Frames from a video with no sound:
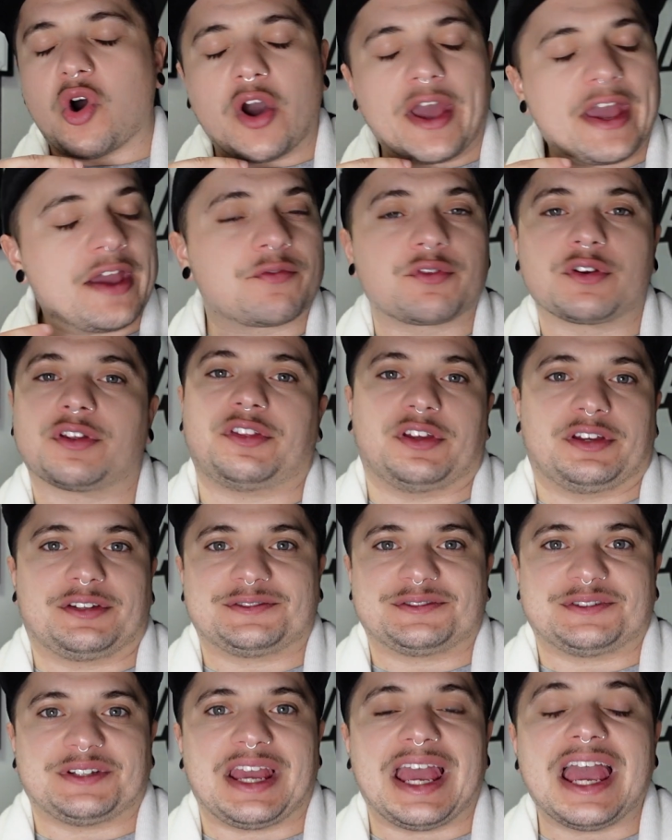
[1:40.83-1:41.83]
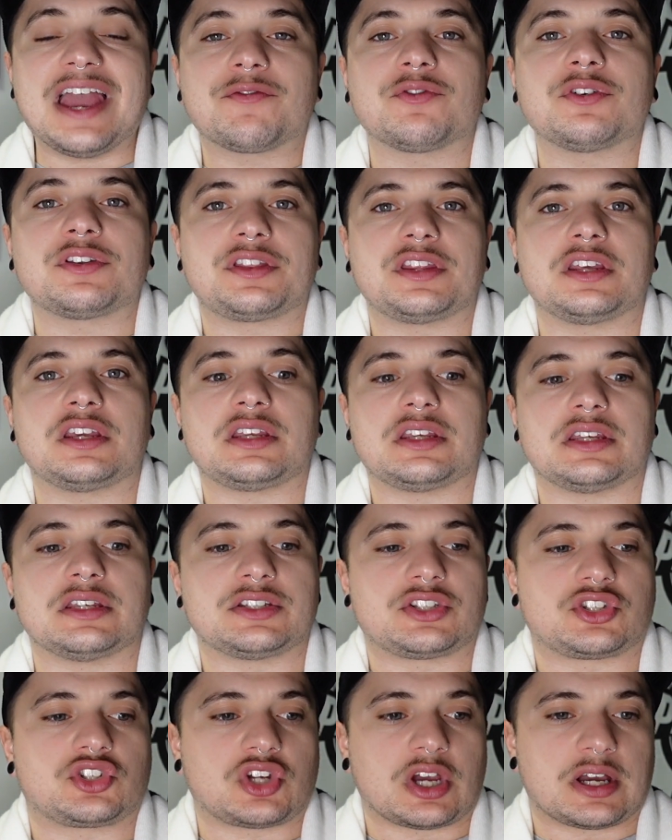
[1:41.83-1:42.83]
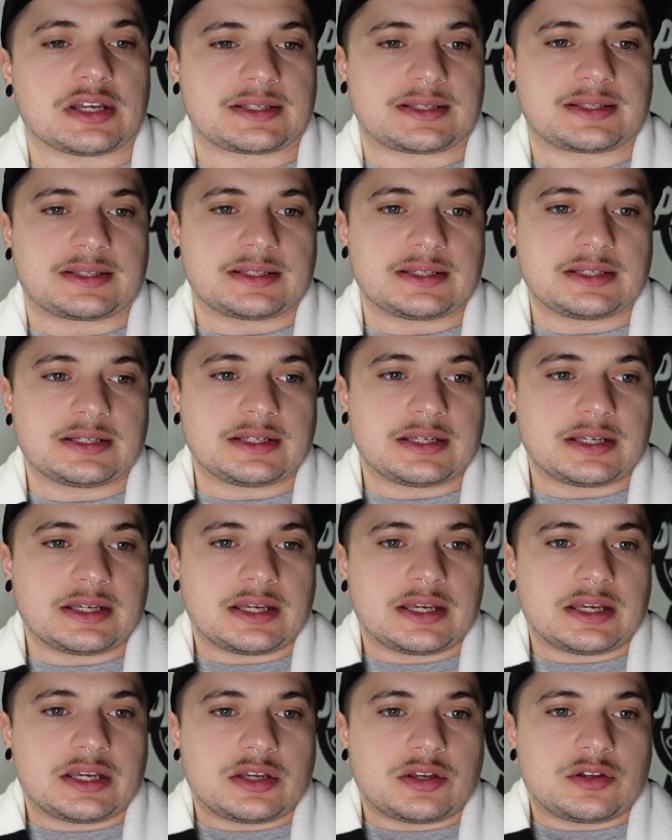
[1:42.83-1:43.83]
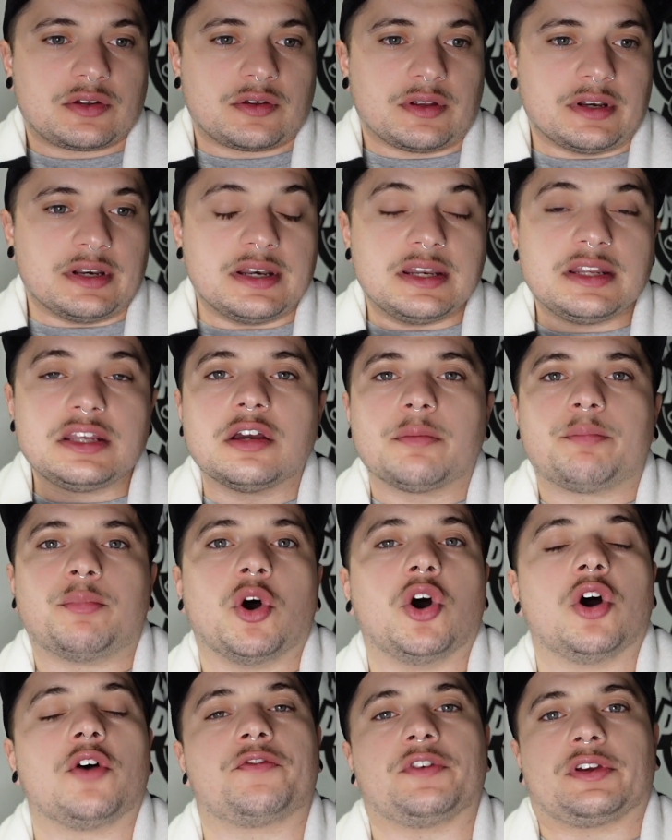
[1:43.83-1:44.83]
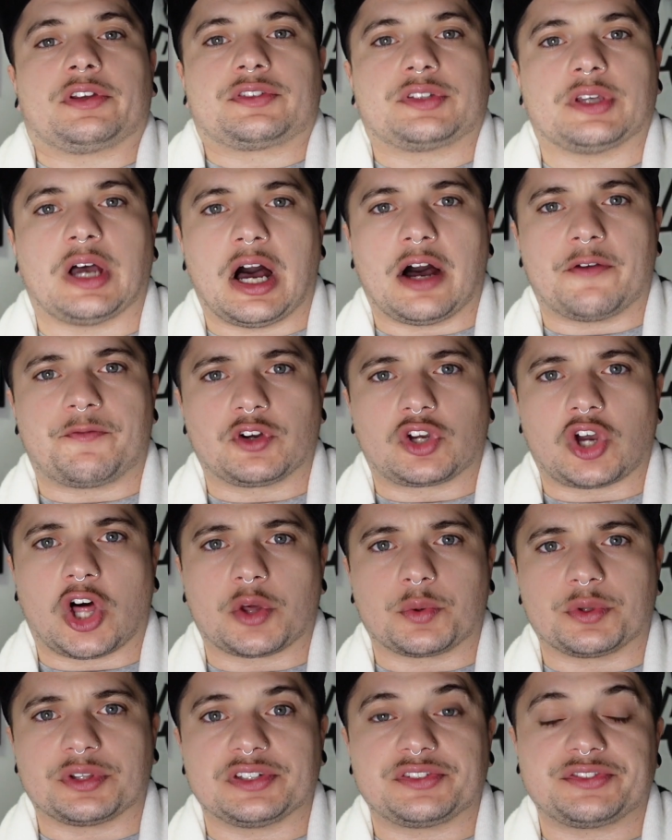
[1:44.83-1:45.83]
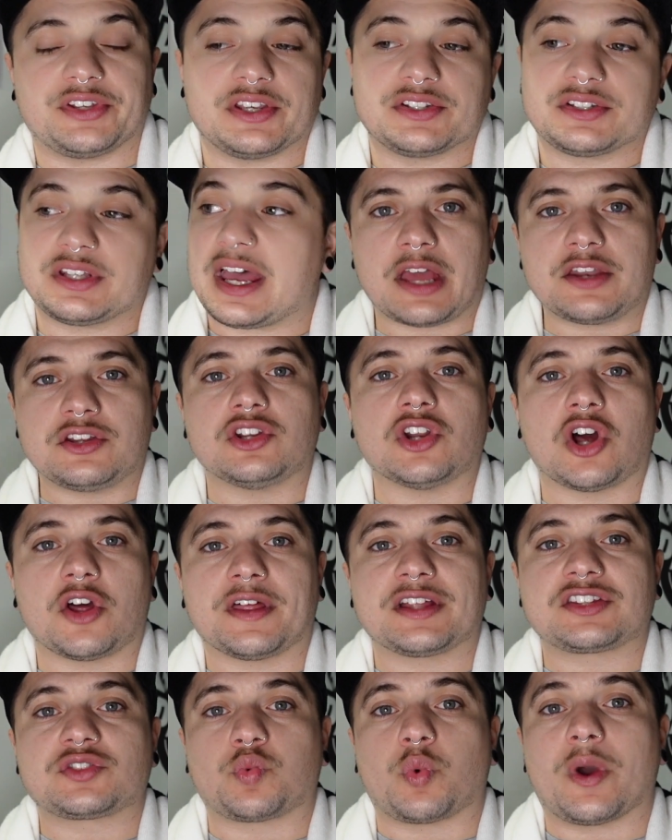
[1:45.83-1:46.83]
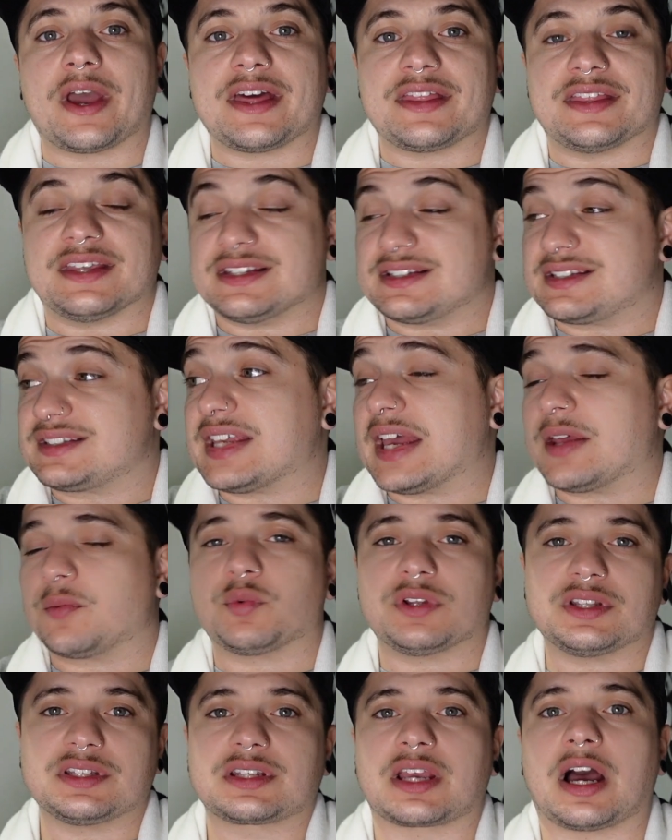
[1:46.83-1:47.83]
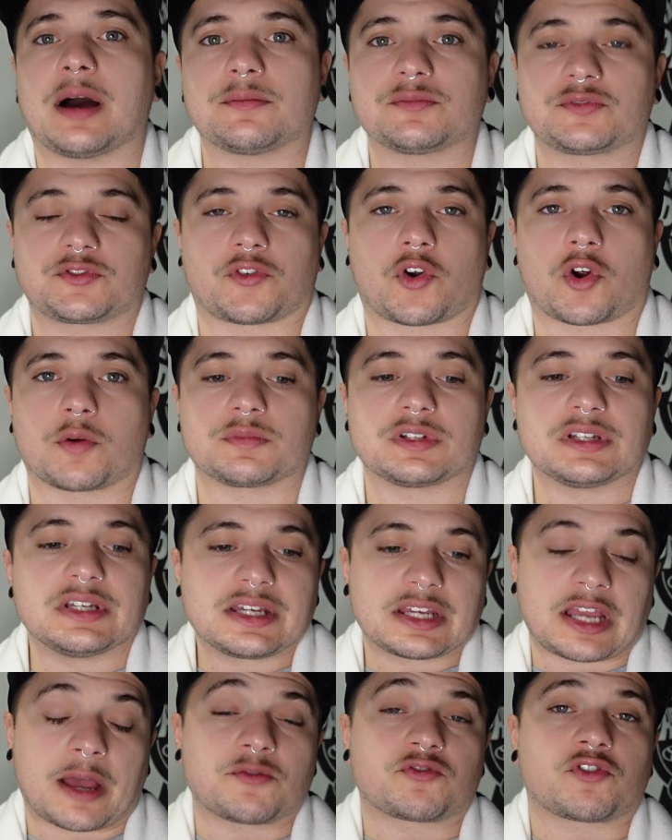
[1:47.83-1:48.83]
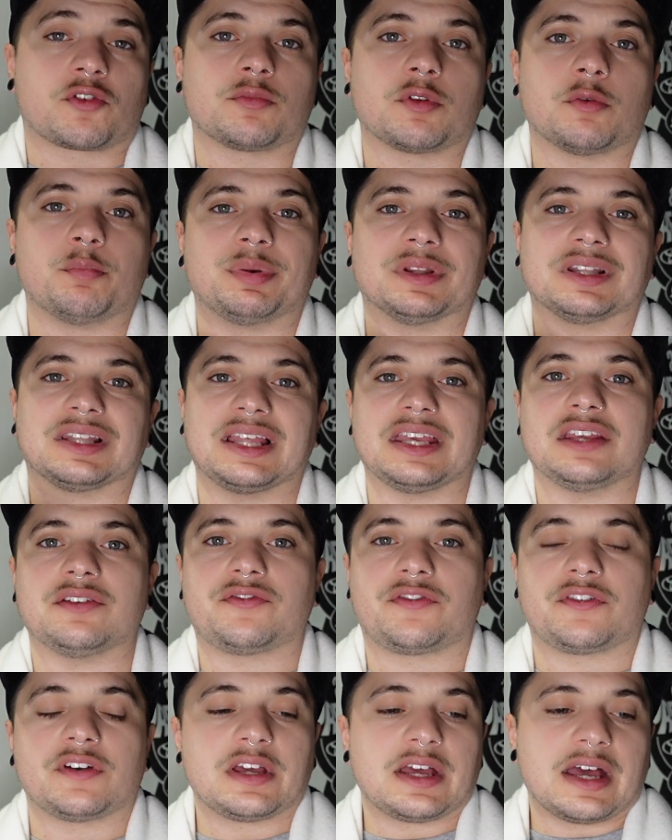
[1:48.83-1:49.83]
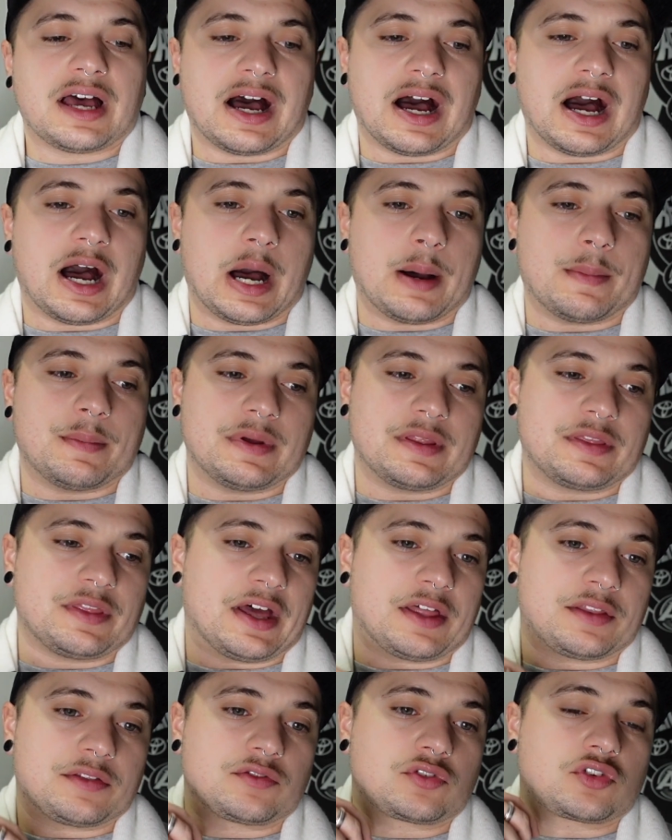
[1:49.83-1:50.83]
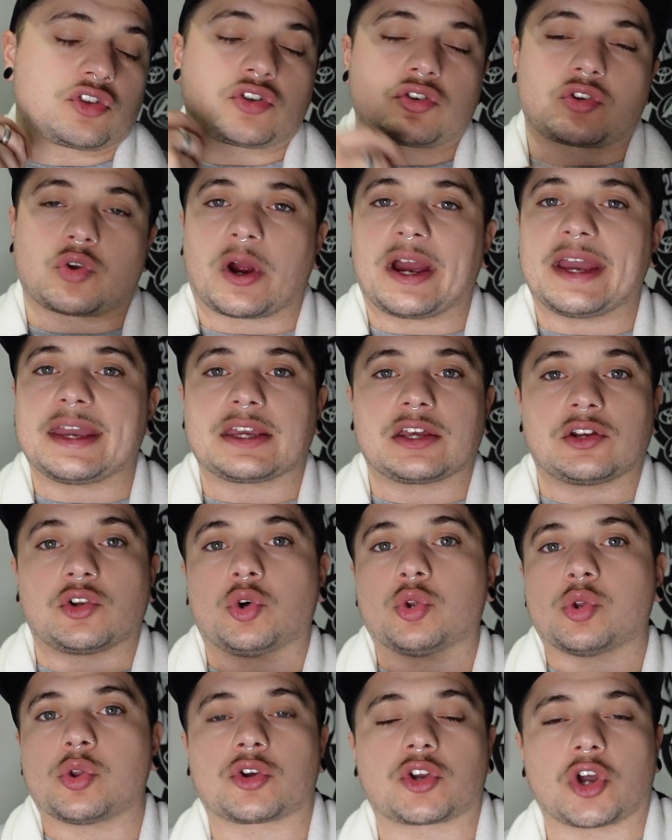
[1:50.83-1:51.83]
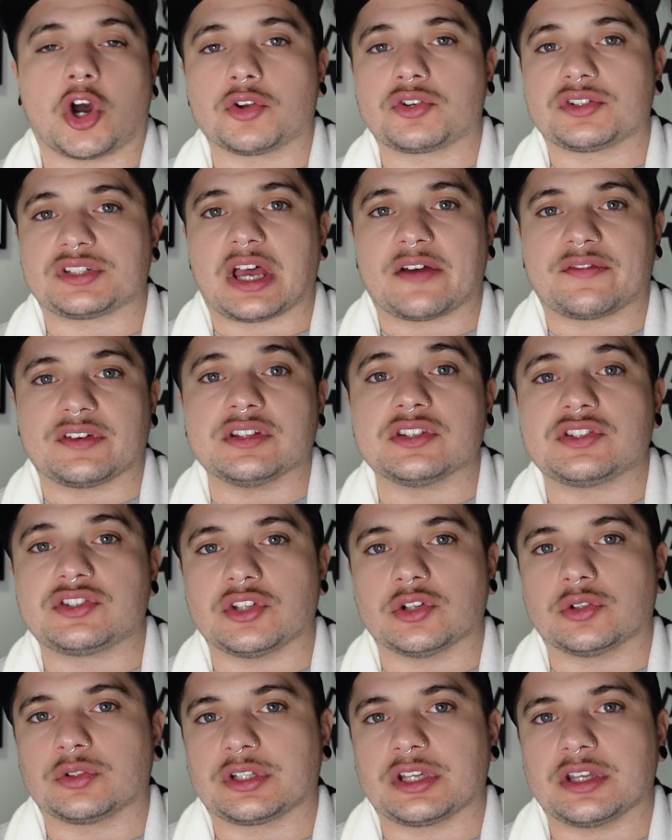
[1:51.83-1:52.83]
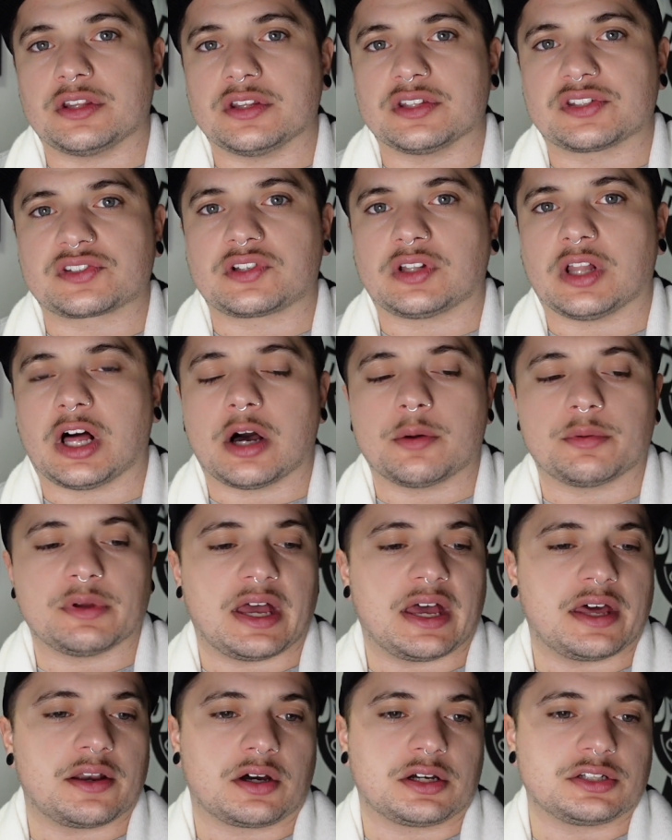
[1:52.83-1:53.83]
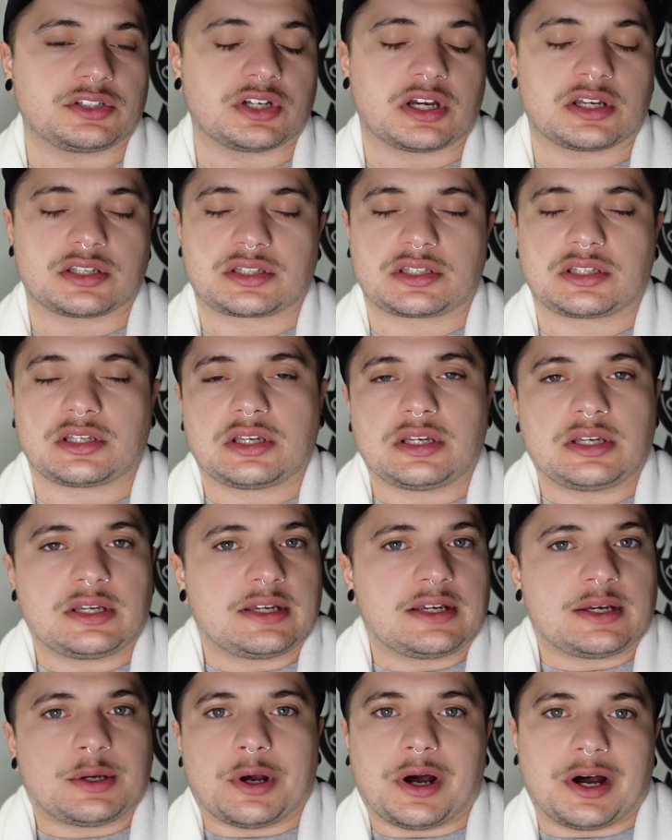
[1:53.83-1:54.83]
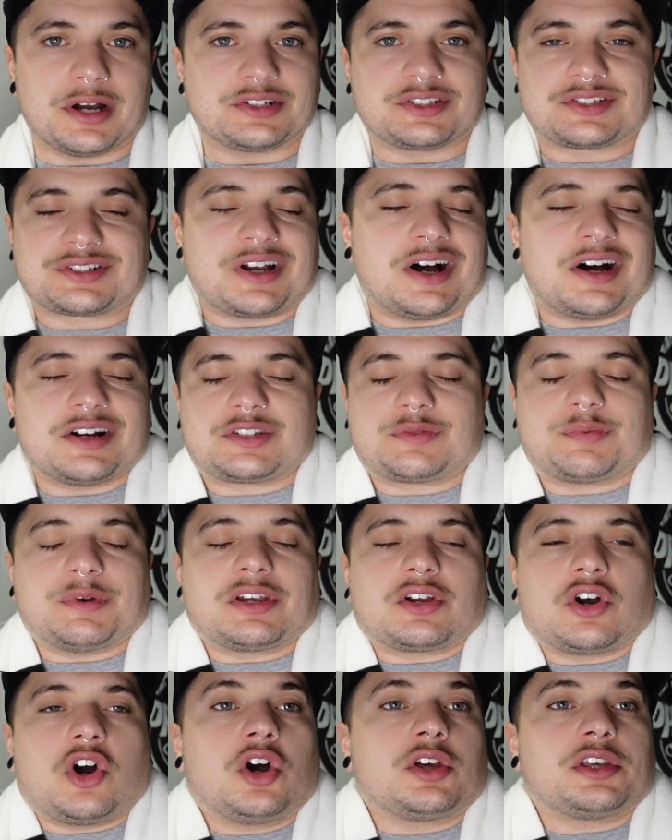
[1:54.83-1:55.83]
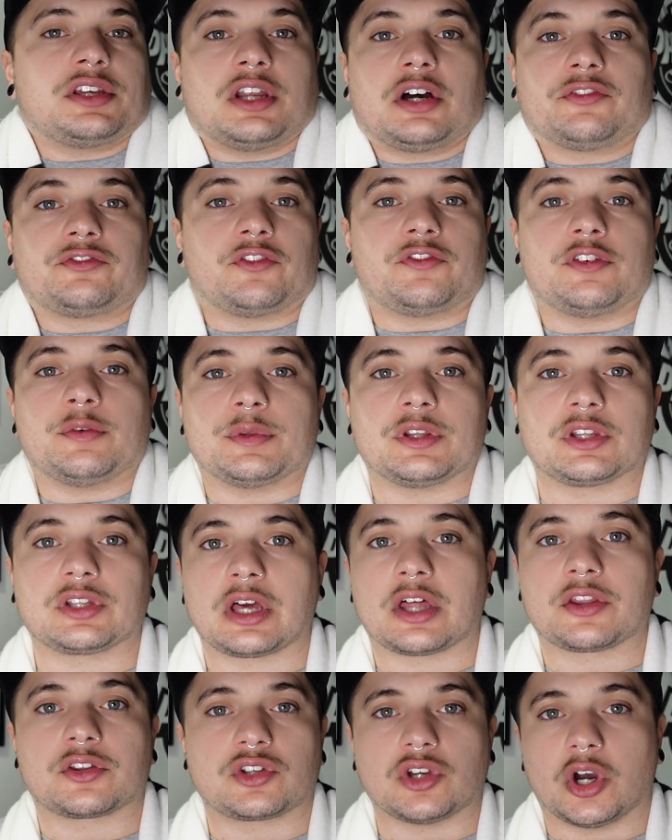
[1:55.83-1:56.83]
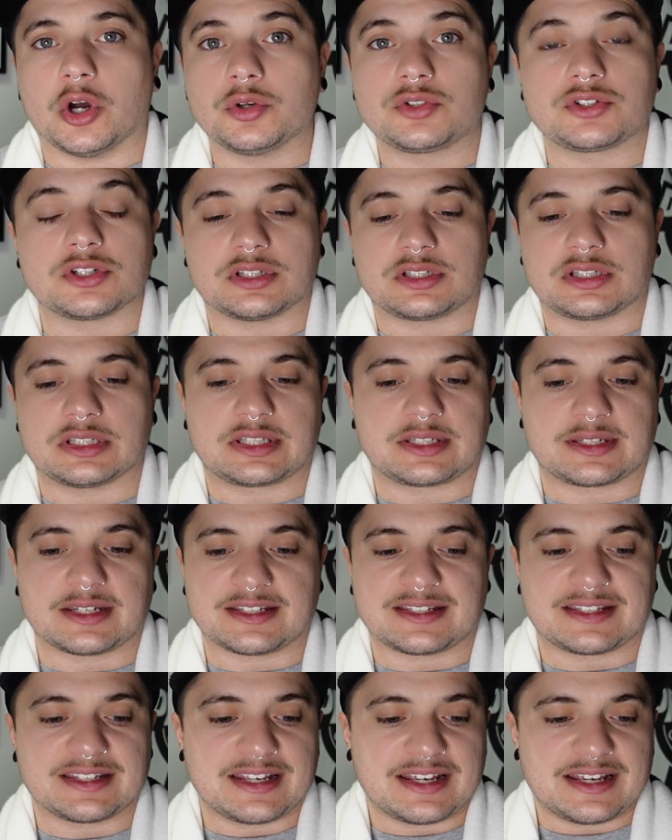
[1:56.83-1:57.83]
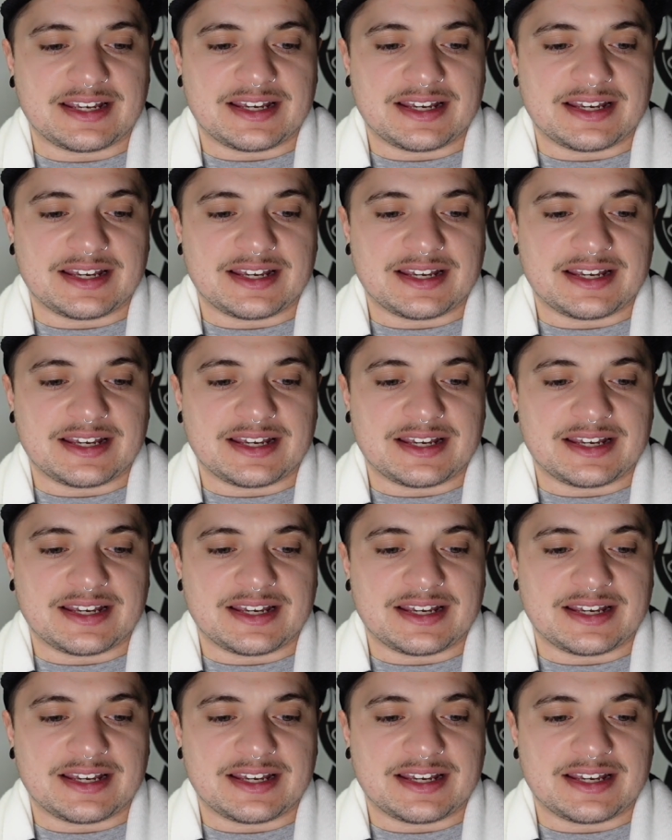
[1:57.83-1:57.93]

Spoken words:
Everything is just near perfect for Collingwood this season. And you know, that's where these 10 wins comes from. Comes from the belief that Craig and all the coaches have instilled in this club. And I just can't speak highly enough of him and the other coaches. It's just